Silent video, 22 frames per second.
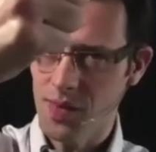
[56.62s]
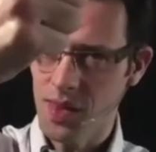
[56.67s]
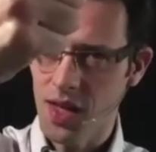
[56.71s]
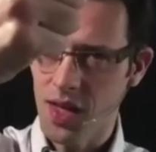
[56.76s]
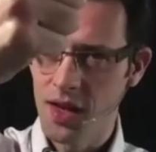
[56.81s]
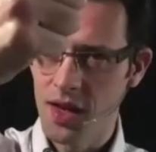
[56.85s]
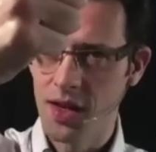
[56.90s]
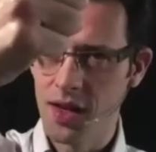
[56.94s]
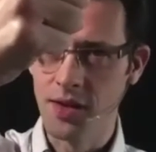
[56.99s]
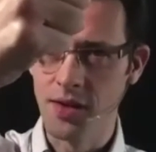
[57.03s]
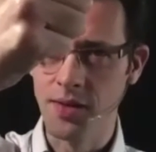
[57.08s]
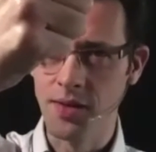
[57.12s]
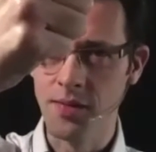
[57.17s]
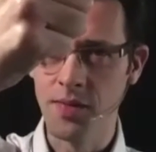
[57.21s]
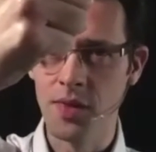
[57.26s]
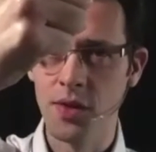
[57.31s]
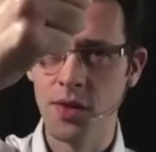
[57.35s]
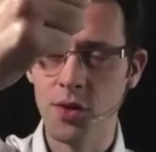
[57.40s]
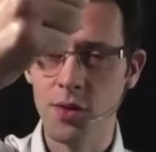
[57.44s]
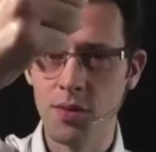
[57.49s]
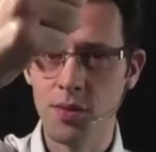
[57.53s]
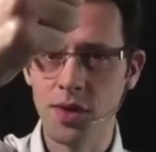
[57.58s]

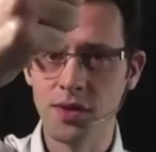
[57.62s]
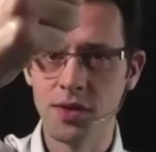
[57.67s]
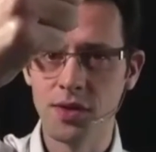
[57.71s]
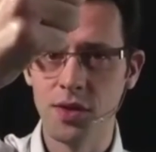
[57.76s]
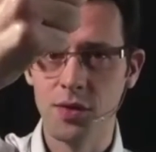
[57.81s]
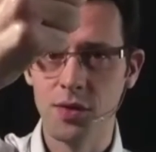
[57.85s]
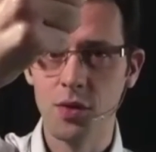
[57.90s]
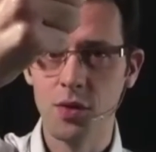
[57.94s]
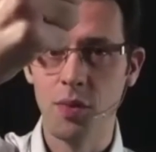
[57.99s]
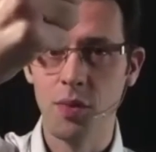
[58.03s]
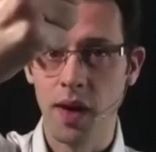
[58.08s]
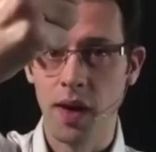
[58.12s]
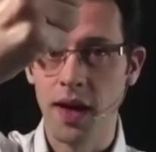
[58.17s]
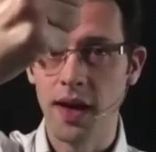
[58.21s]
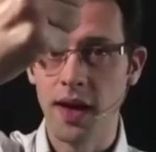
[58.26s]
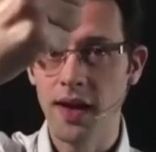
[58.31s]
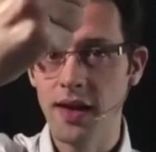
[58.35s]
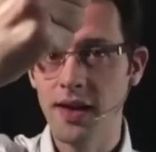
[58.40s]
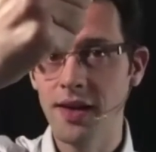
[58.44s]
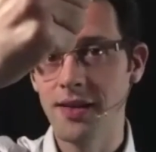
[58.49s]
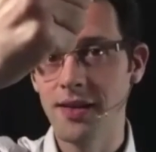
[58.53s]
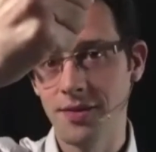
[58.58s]
the most of you
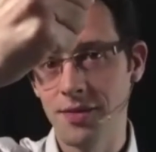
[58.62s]
play,